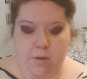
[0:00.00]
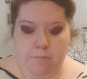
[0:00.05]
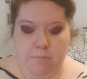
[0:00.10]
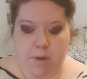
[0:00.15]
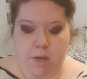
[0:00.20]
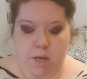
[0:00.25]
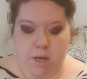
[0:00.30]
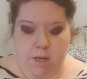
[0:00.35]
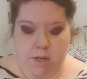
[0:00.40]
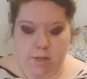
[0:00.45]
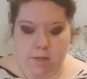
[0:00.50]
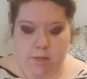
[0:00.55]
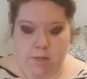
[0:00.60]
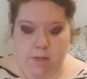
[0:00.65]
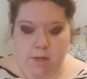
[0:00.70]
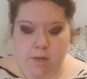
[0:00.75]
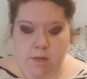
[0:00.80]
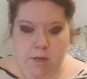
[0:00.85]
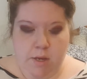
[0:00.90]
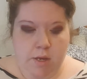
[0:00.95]
But,
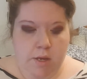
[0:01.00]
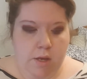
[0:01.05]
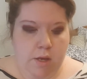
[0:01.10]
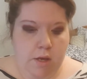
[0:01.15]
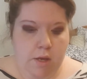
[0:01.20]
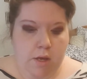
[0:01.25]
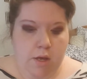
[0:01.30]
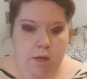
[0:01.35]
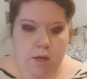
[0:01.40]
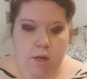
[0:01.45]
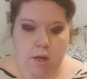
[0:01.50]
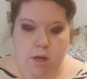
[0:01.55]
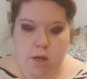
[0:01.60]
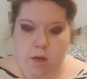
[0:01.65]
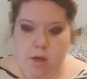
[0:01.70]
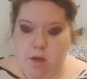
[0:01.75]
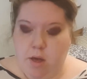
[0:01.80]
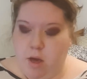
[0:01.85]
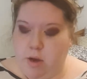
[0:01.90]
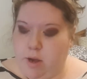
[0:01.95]

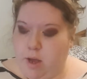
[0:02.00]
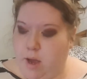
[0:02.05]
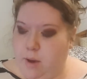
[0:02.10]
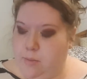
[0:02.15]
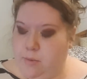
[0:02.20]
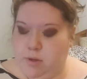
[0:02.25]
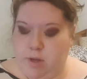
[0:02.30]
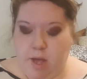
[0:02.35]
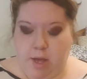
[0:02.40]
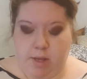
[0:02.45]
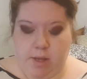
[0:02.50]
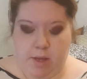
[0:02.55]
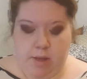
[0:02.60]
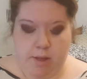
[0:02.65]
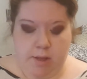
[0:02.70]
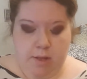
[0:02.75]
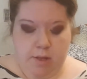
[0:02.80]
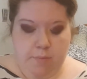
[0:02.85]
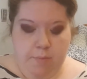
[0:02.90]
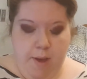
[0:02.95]
okay, I'm going to
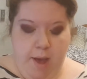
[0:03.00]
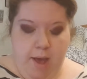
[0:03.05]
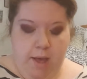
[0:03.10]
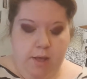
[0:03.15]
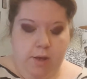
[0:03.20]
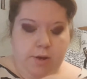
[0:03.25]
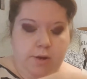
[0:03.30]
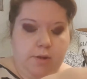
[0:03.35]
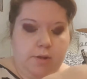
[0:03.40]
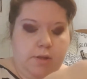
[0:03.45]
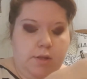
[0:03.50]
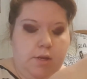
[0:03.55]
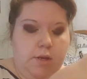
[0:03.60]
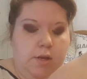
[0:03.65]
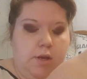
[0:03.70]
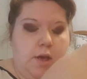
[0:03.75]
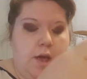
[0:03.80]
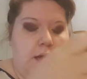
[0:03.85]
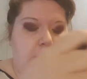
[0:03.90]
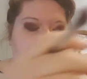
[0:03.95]
take this palette,
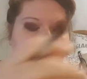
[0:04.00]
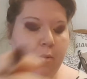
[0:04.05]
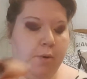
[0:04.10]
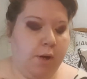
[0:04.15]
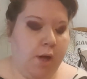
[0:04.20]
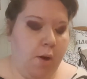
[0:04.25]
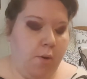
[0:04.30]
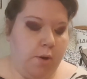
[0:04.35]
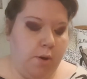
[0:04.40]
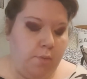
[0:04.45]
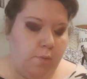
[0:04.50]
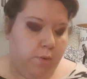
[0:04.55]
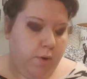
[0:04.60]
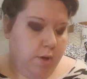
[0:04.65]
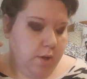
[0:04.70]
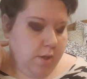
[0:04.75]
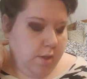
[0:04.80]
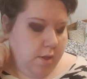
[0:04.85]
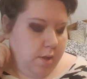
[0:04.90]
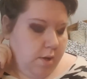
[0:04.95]
and I'm going to go in
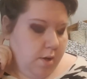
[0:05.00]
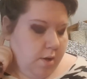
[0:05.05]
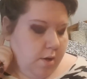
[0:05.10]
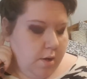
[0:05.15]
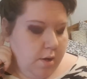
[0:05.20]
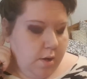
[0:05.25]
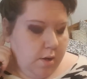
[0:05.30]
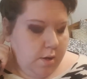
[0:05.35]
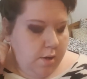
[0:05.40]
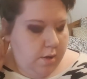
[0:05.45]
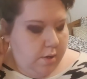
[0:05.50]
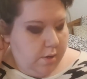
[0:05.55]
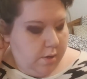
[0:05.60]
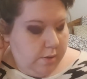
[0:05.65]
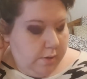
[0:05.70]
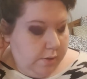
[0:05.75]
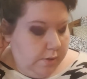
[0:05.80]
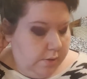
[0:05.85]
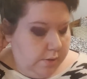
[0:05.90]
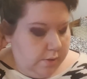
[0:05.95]
with,
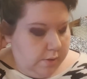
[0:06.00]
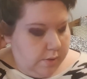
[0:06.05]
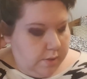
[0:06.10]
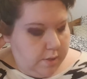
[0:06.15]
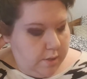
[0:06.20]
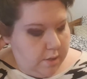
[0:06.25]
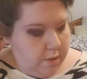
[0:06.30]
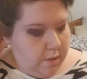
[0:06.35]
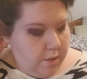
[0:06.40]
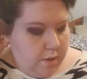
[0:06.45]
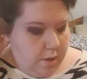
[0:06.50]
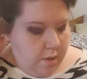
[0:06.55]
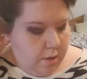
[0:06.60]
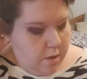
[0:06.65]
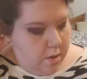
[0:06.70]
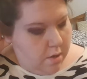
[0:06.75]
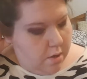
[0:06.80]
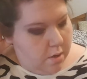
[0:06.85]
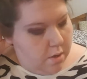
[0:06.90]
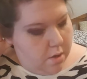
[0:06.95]
let's see.
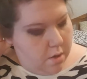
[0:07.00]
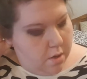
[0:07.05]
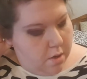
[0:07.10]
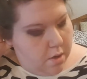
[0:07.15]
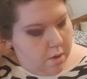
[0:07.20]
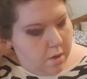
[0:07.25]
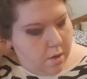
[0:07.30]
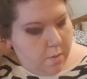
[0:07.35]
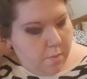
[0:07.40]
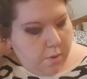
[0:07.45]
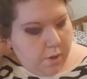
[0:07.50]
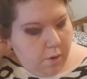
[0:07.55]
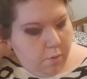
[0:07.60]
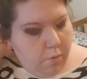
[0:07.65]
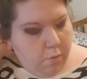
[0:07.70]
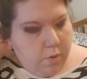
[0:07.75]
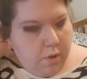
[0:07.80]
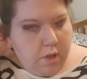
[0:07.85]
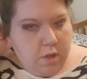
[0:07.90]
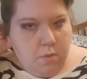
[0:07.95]
I'm going to
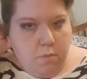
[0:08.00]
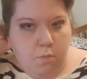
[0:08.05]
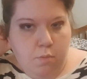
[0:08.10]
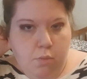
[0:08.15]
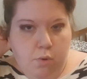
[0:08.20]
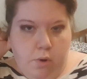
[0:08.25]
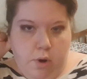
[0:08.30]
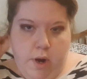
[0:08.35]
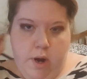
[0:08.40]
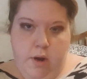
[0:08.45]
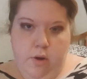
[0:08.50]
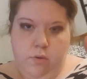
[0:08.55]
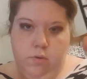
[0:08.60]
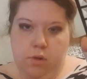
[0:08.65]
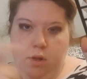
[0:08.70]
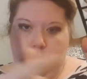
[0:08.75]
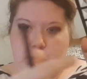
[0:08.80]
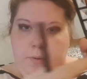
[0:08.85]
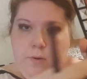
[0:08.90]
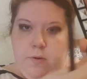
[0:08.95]
go in with this
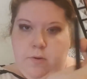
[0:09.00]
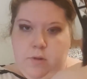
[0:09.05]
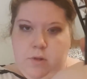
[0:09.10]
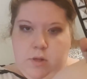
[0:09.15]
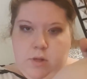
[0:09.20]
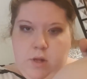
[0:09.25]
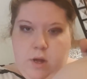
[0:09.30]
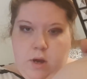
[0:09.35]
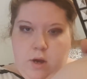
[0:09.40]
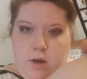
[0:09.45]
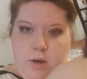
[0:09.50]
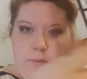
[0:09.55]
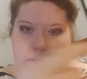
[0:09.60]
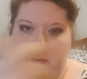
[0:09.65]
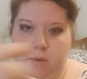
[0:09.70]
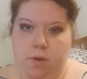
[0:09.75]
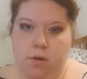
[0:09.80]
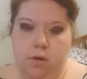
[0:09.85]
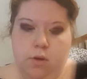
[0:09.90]
brown up here at the top.